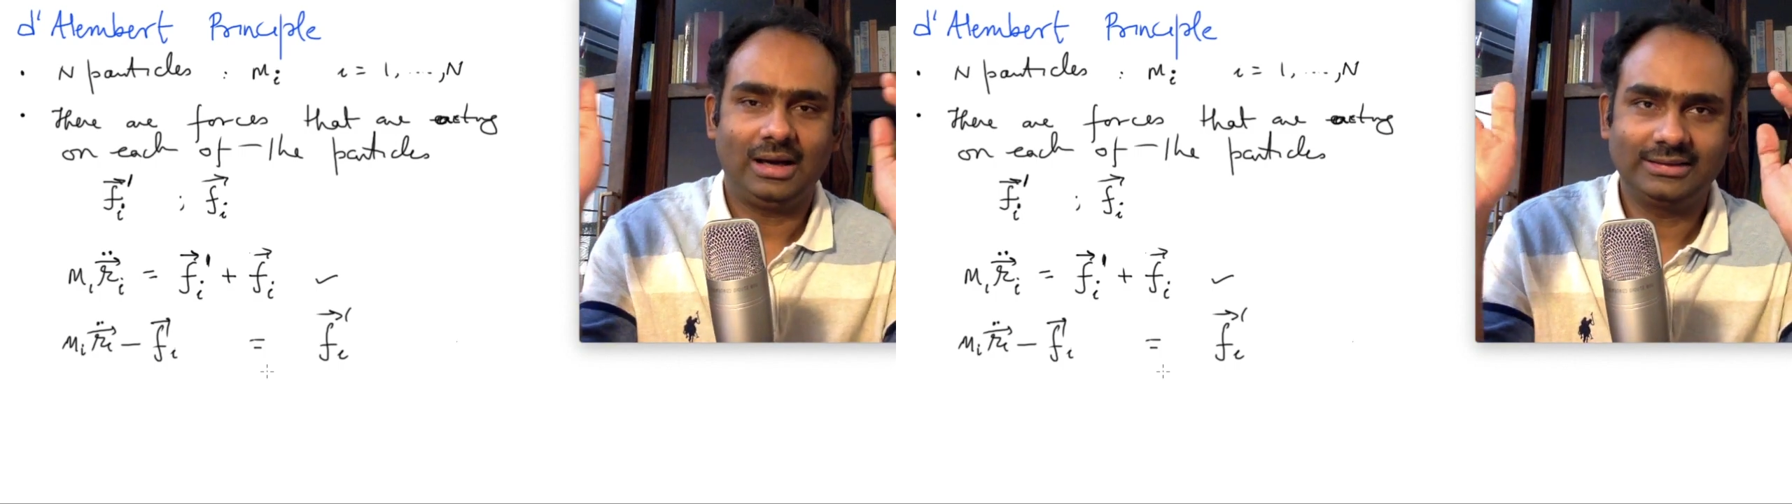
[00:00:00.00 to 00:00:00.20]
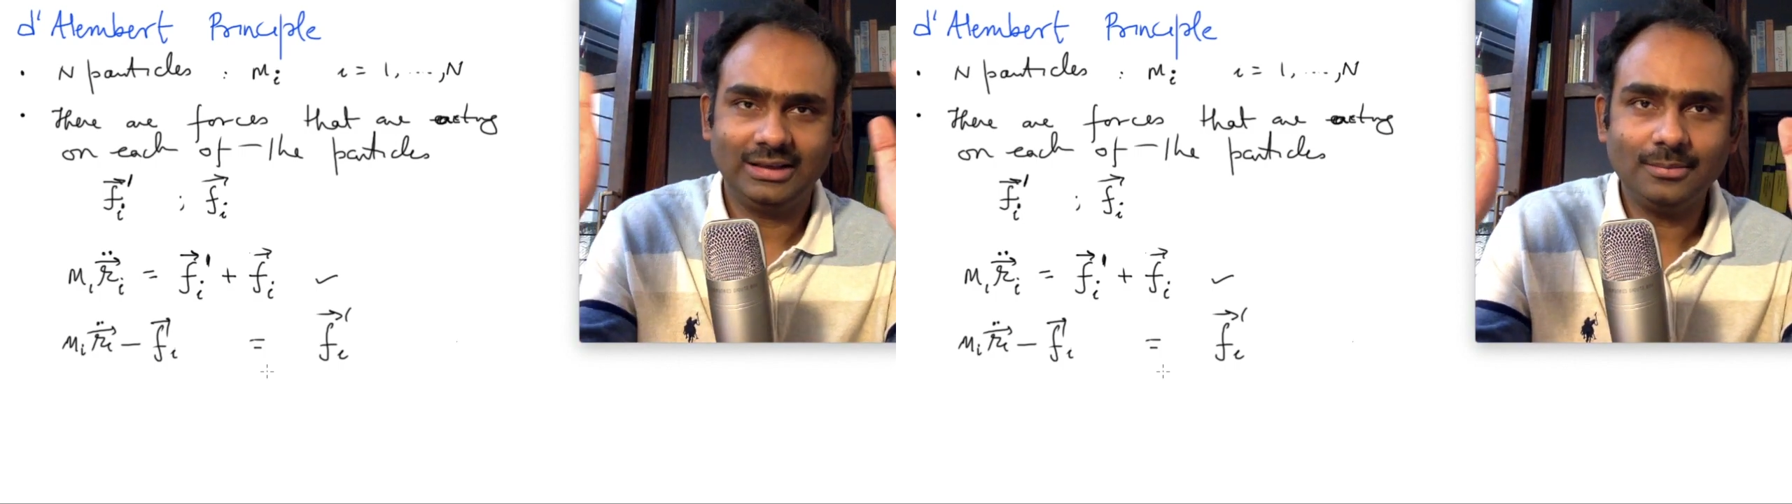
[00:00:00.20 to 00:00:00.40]

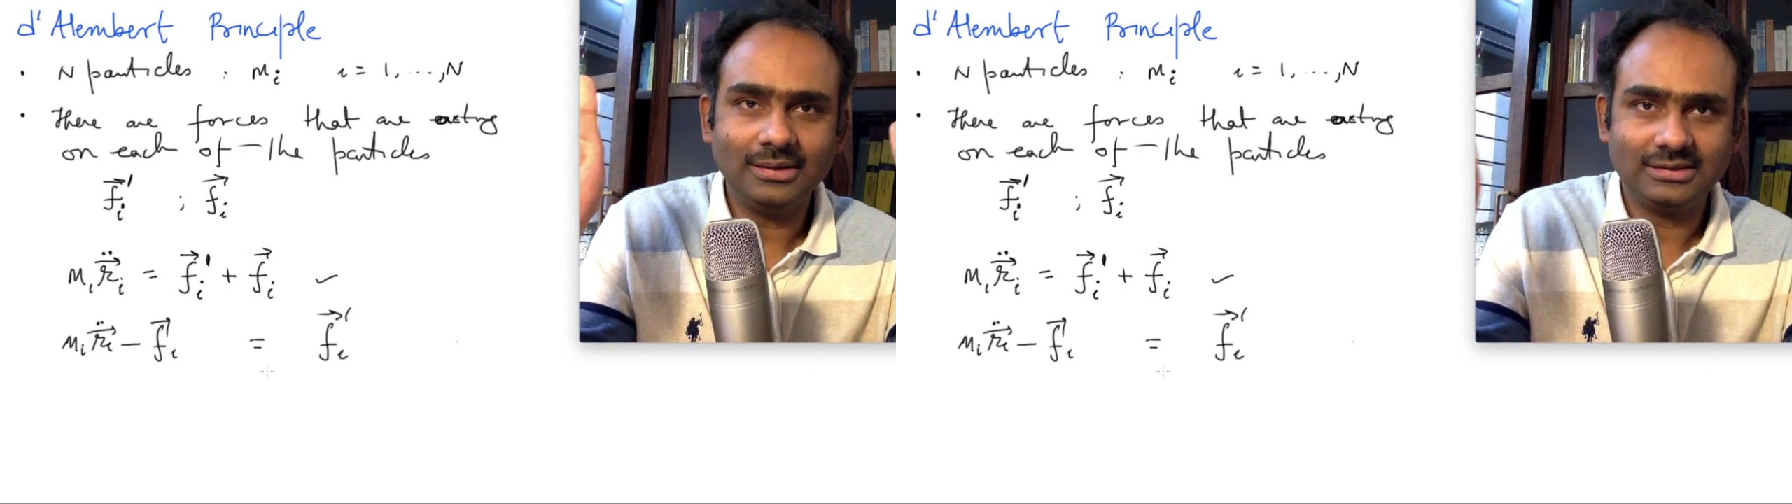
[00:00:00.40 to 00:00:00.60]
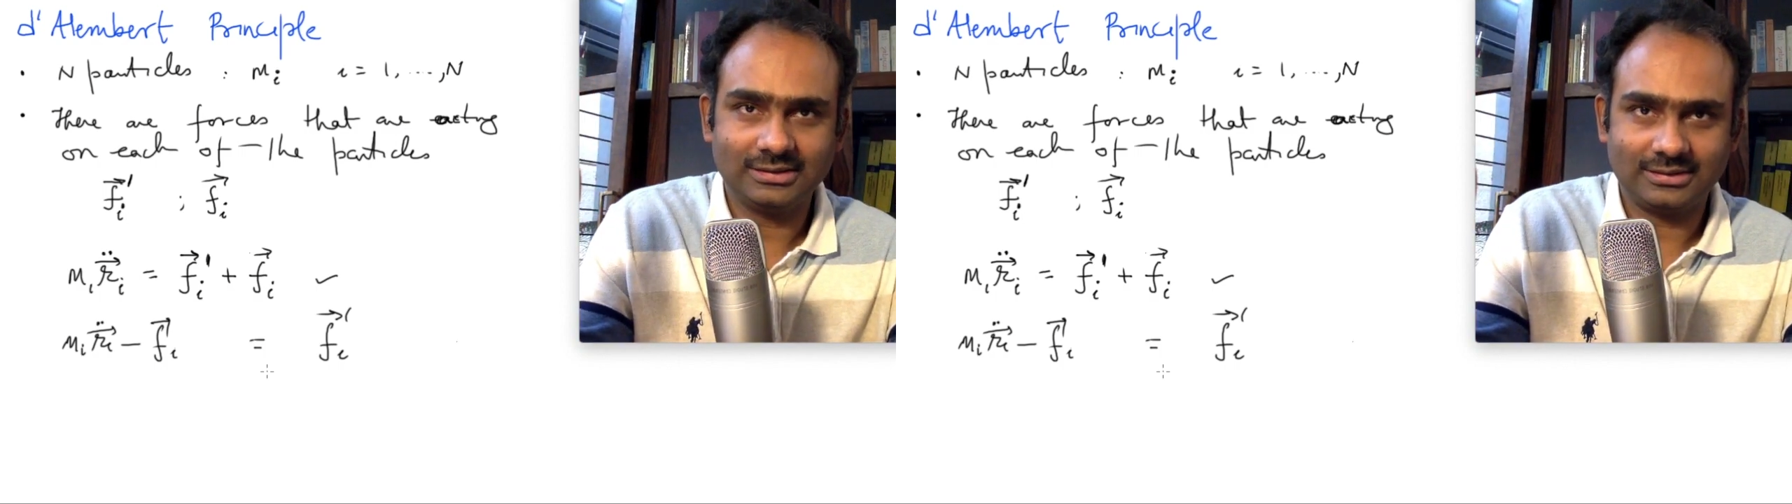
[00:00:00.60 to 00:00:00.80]
take my
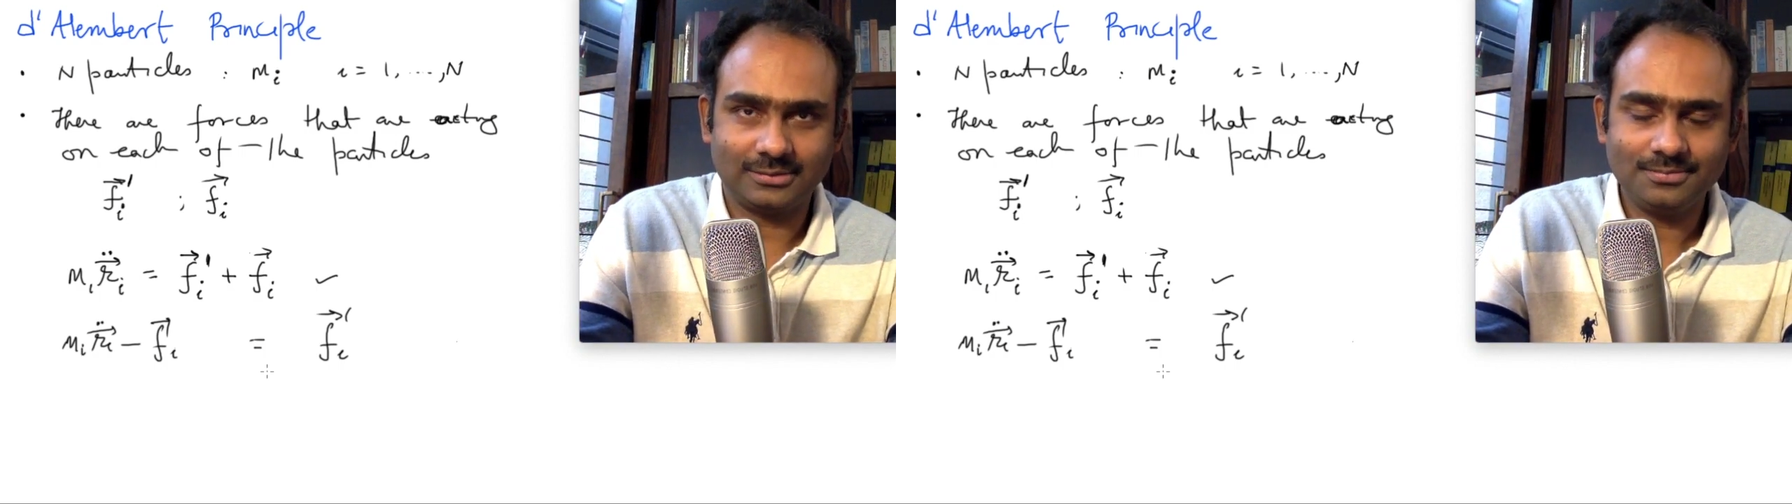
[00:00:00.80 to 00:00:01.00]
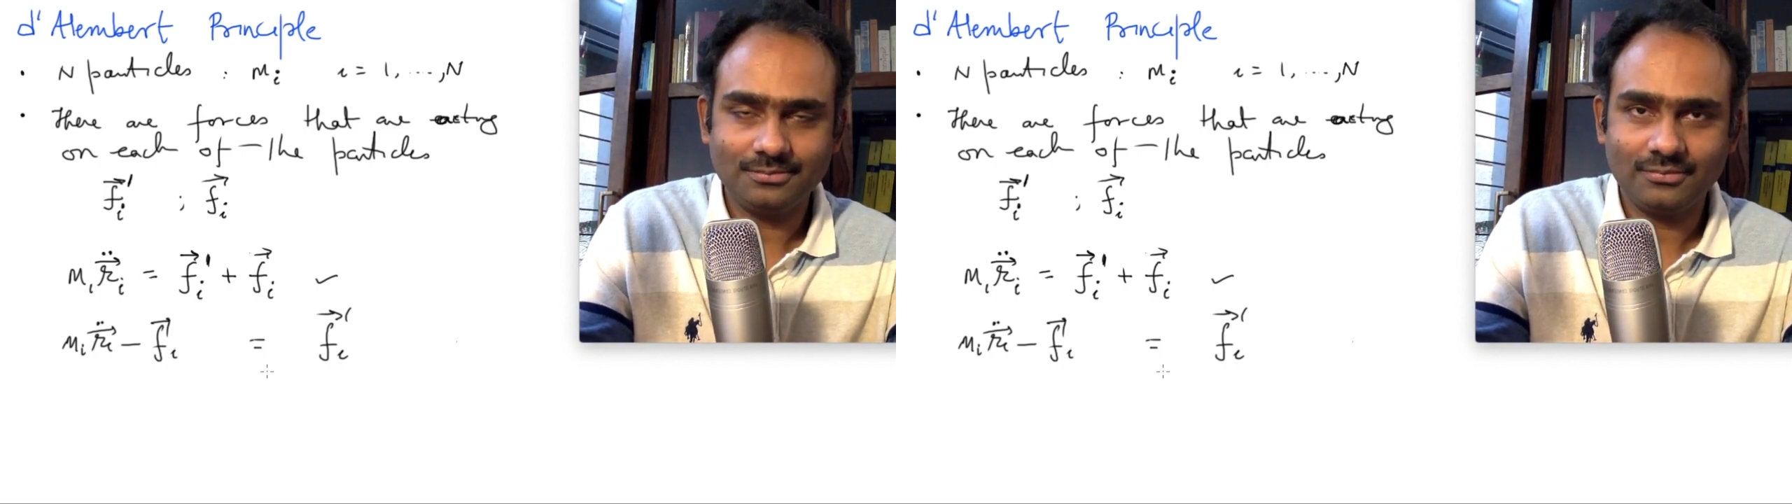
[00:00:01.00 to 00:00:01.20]

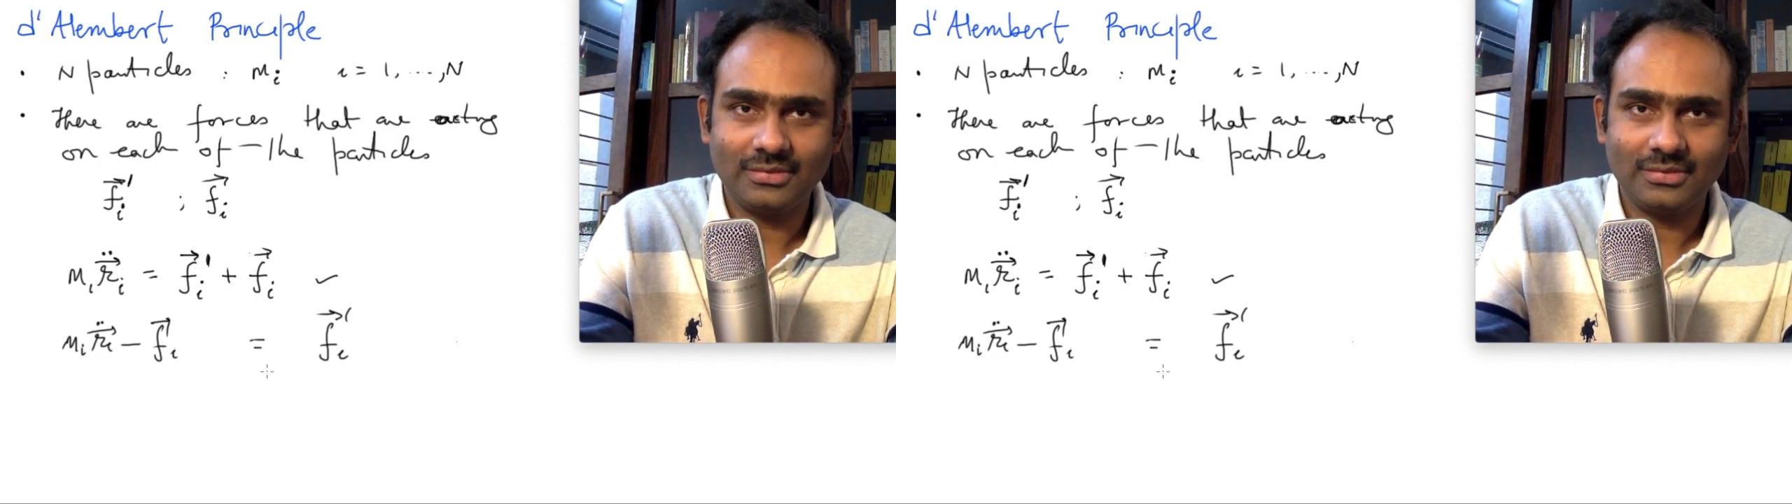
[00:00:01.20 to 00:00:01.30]
system